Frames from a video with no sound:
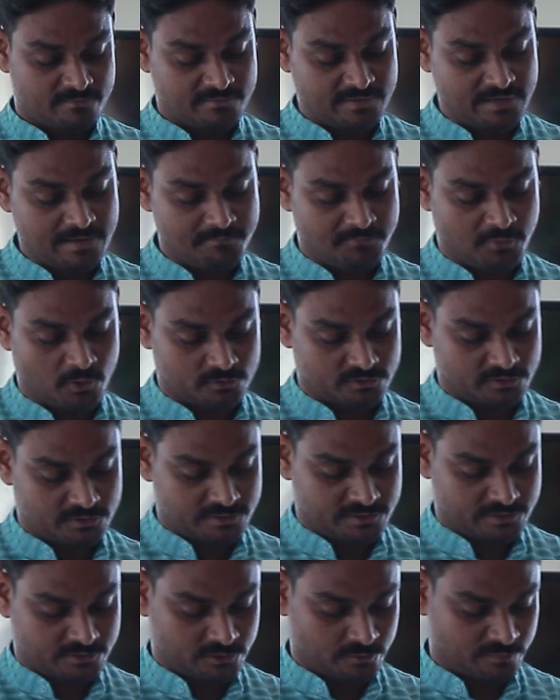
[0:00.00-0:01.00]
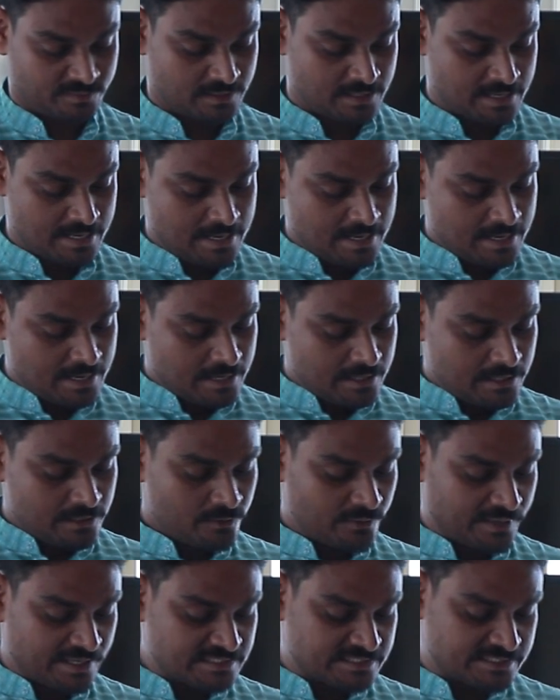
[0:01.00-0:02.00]
Very important.
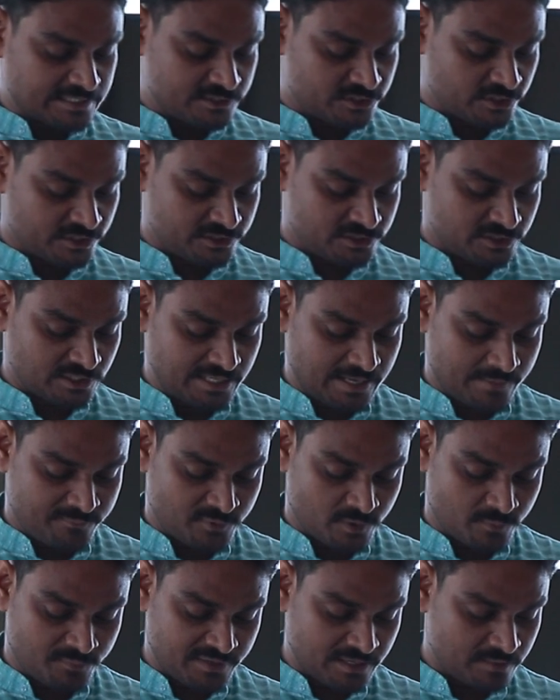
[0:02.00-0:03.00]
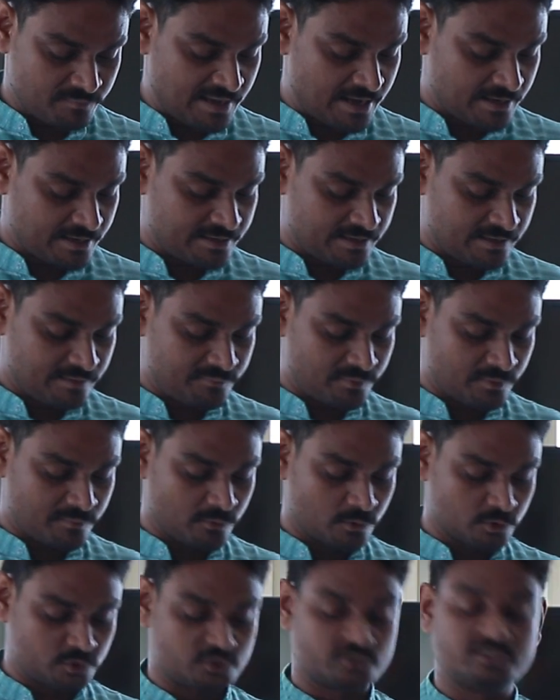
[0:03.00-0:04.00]
You can suggest an appropriate marketing
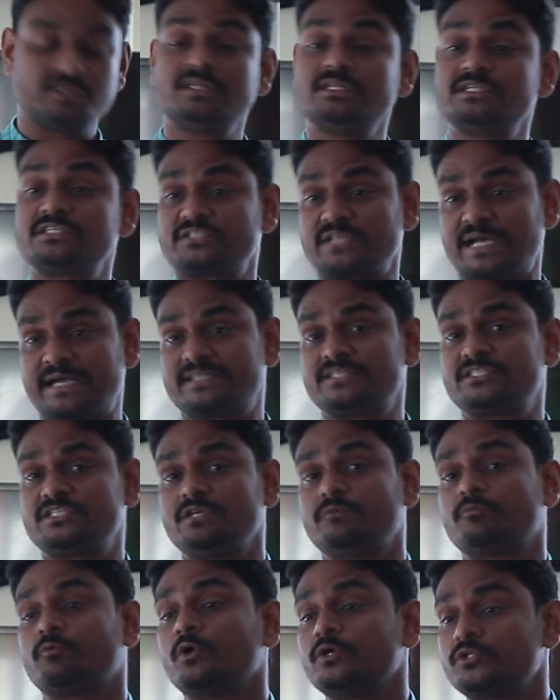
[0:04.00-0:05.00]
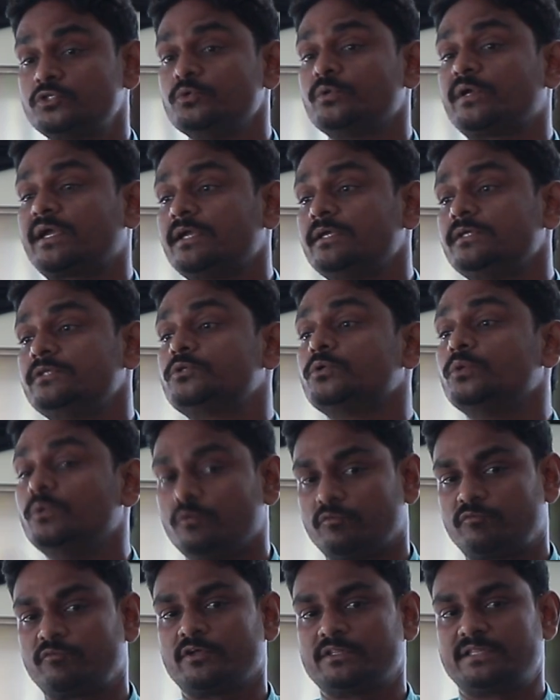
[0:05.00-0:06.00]
promotional strategy, what you can
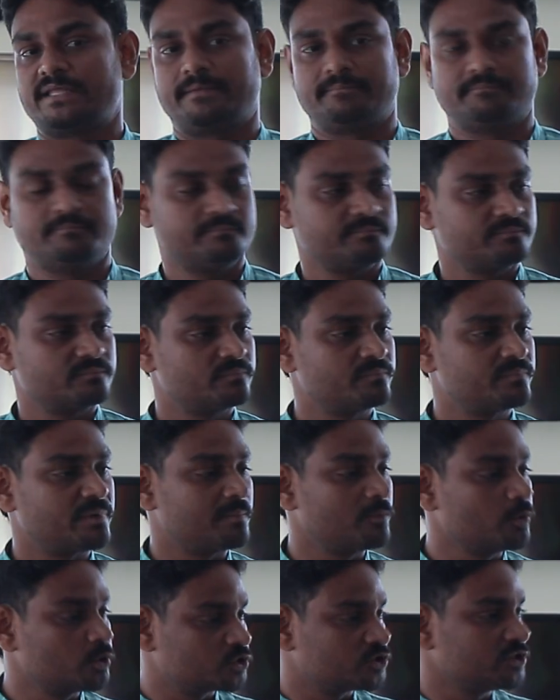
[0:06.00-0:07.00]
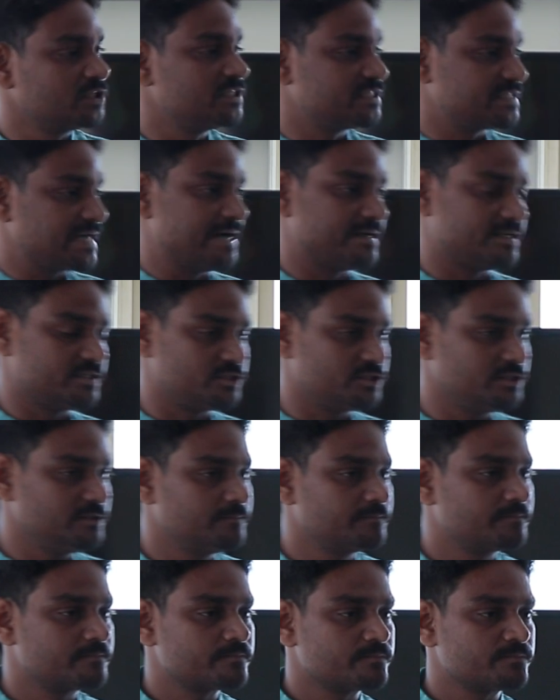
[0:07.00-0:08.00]
do for them. Promotional strategy,
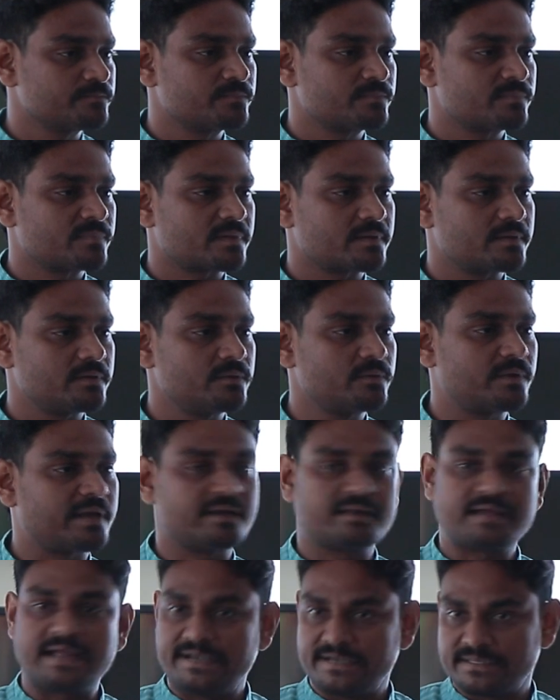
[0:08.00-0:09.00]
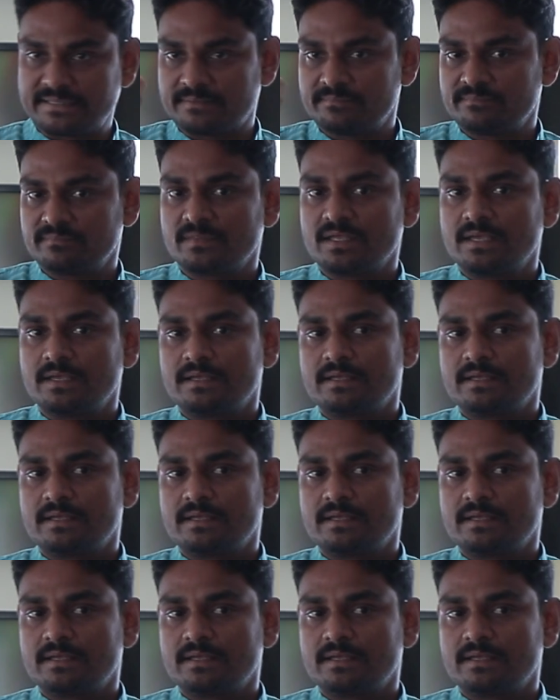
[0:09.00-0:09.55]
you can guide them.